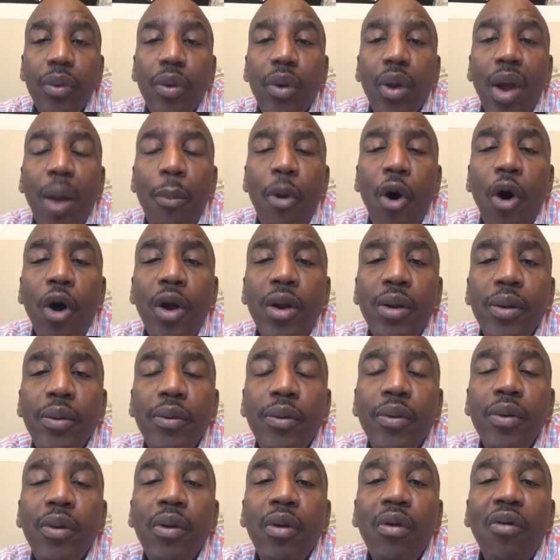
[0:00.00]
Come on.
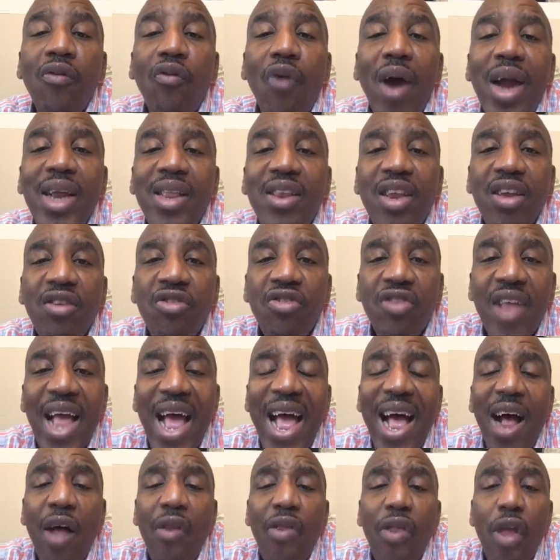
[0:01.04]
Write this
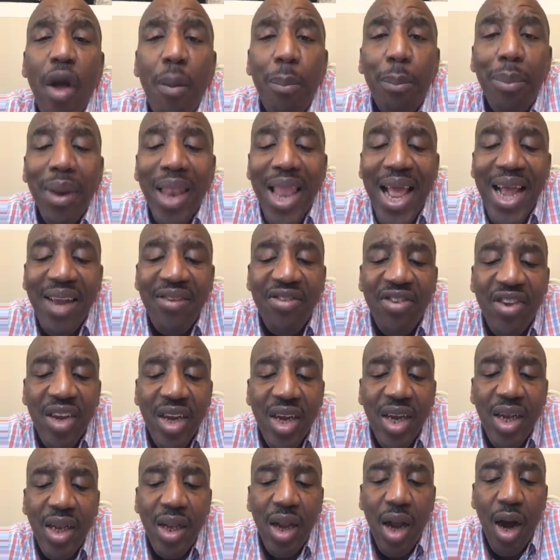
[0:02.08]
down. The
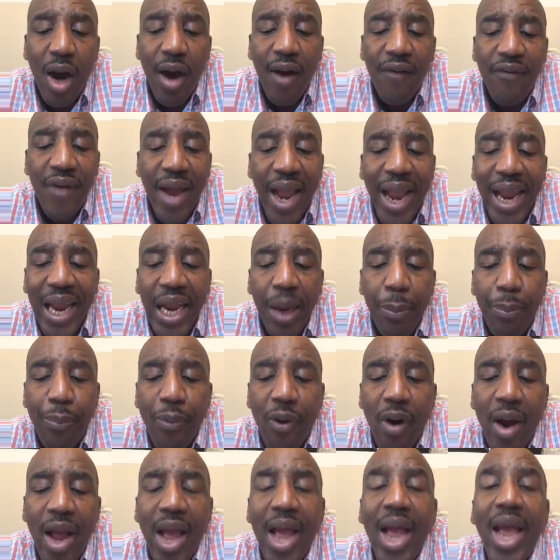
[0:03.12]
blessing of
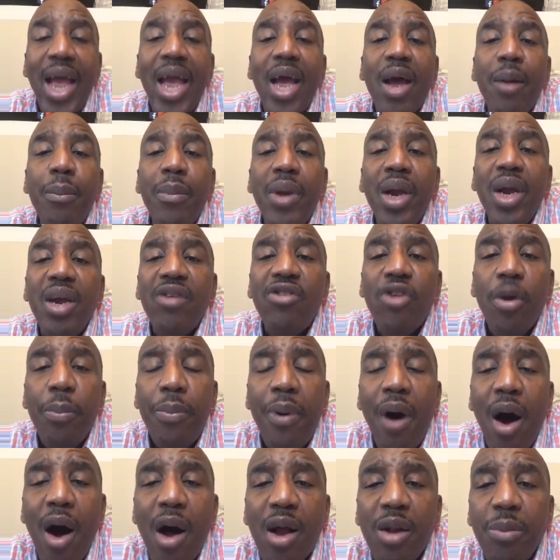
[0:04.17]
Abraham is
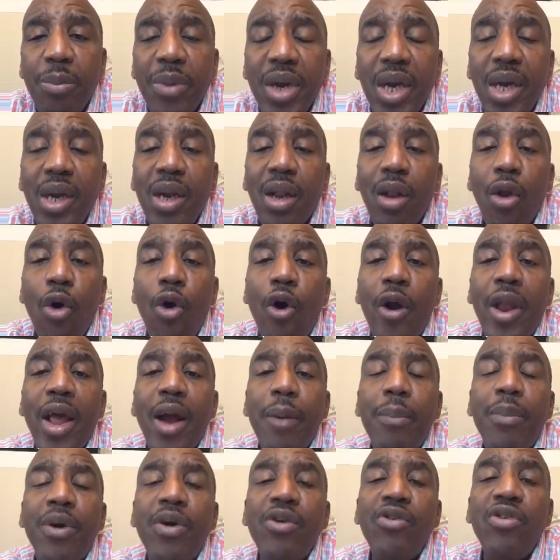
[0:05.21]
upon me. Lord have
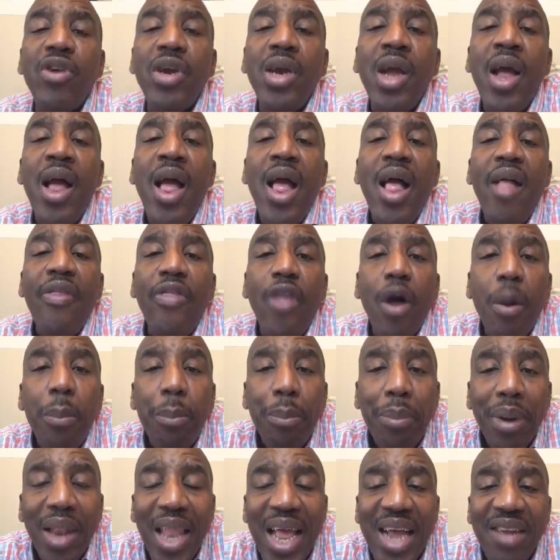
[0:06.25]
mercy. The
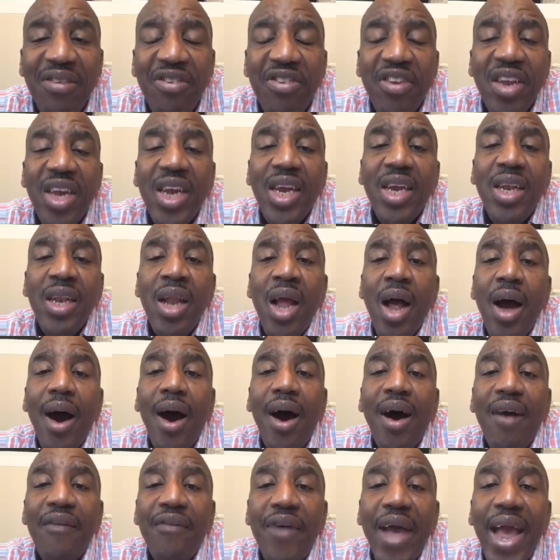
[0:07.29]
blessing
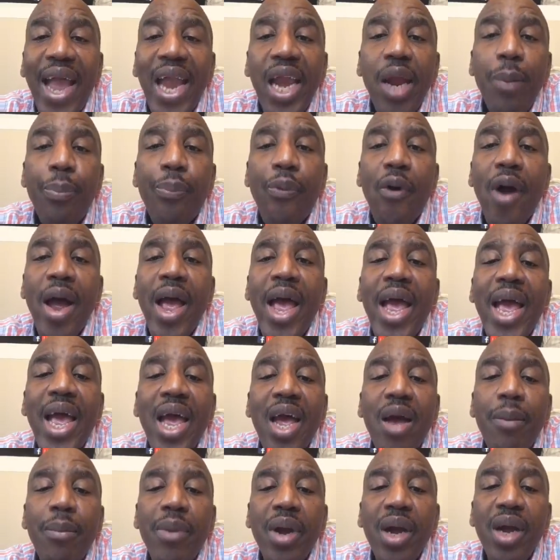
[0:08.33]
of
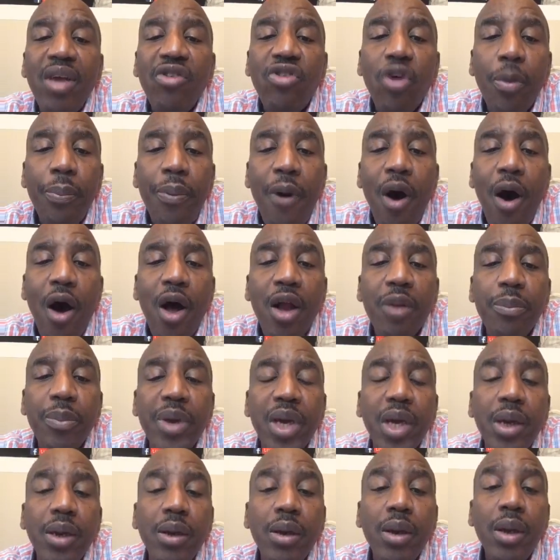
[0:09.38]
Abraham is upon
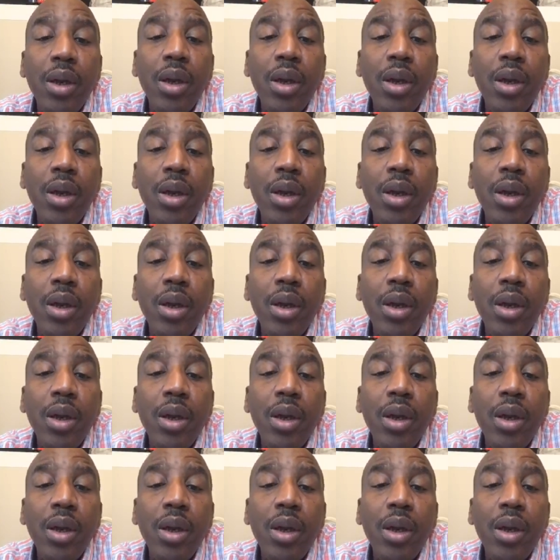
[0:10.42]
me.